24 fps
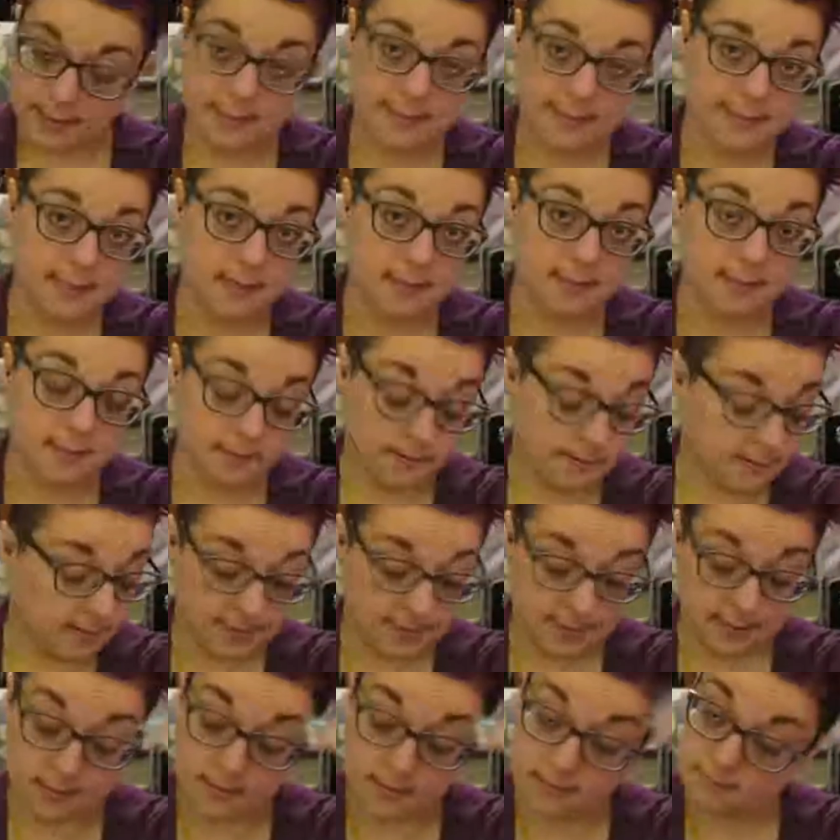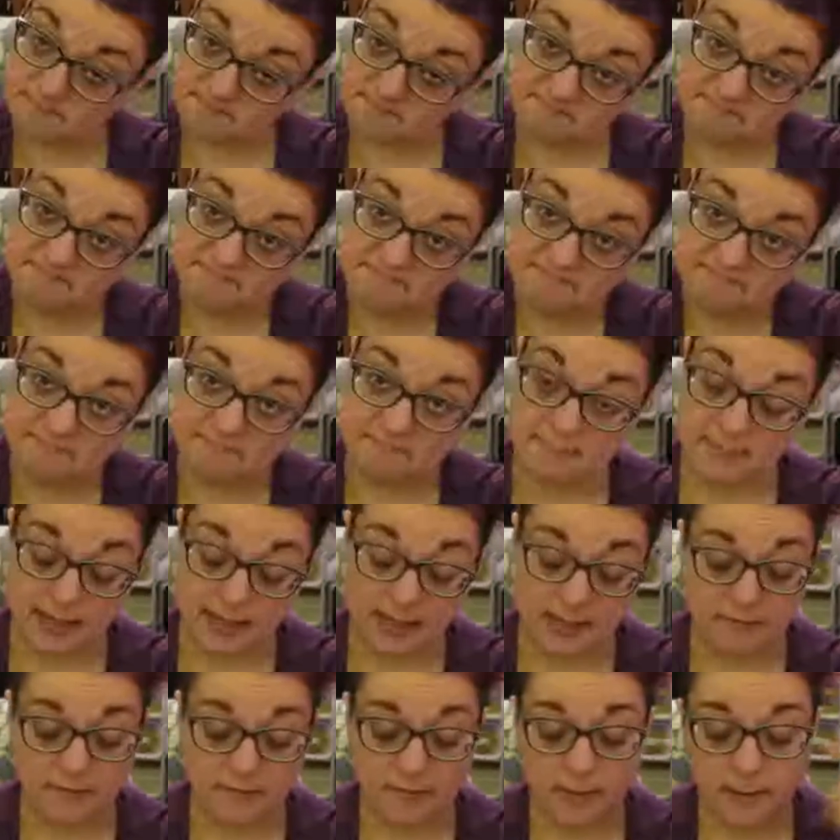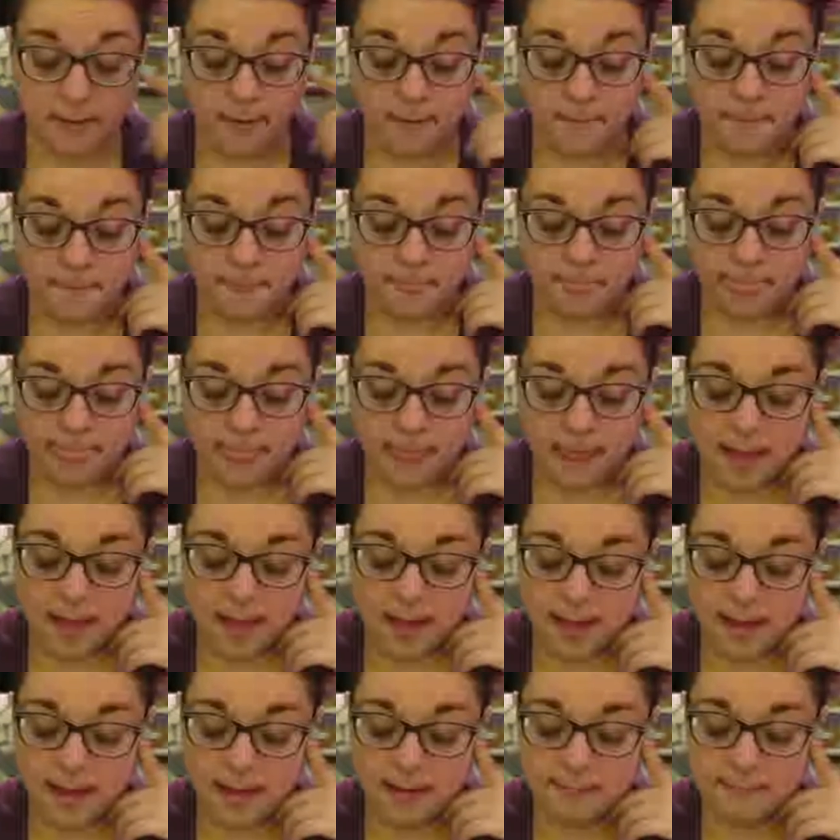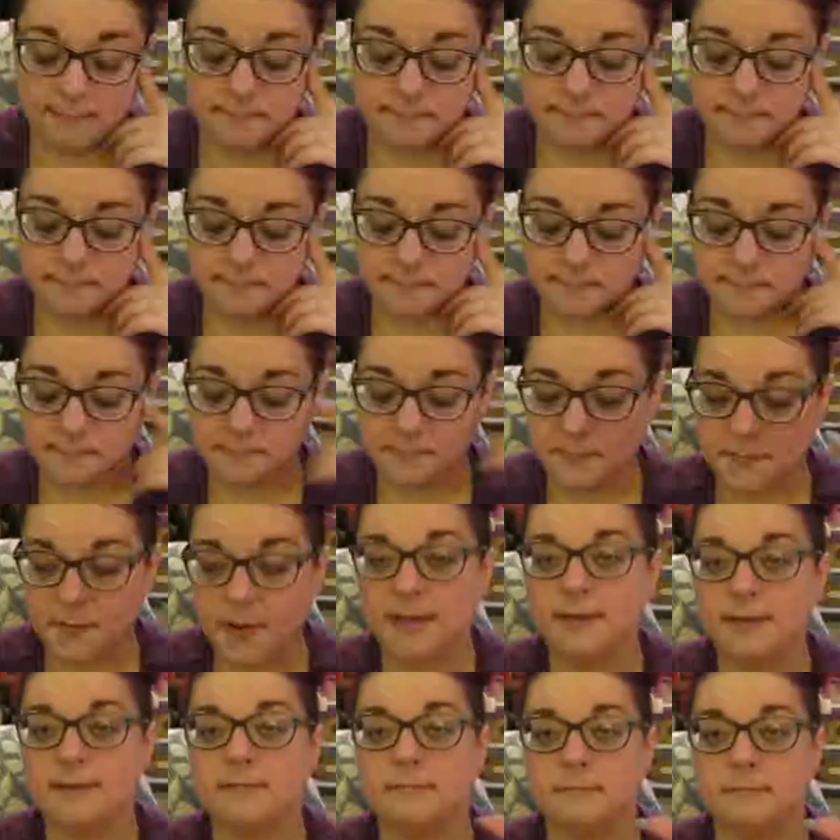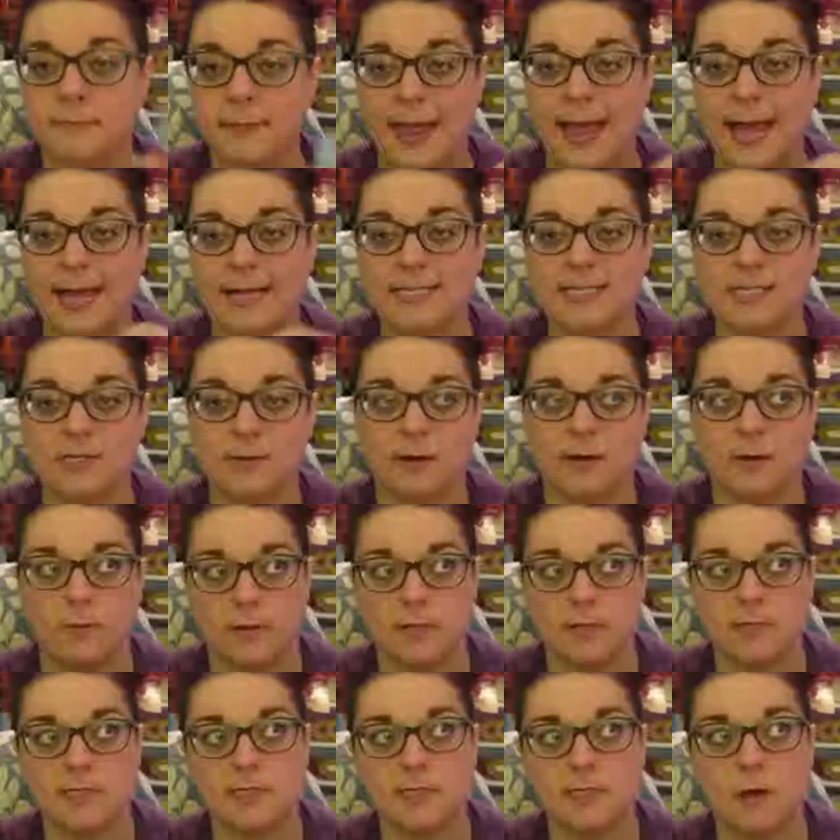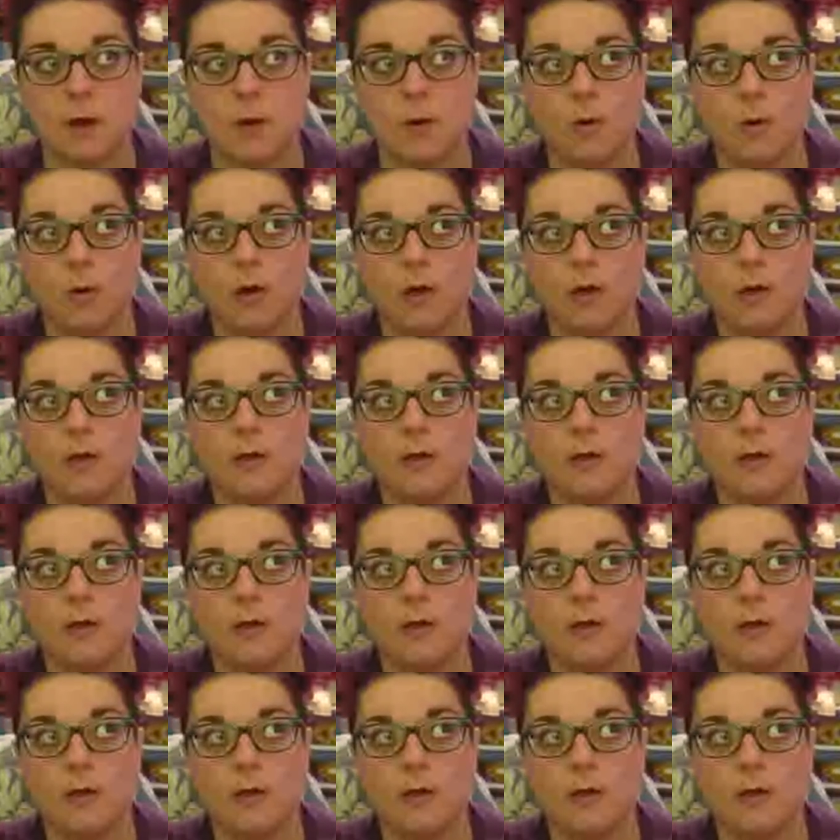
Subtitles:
Seriously, it's my life. But back to what it was. So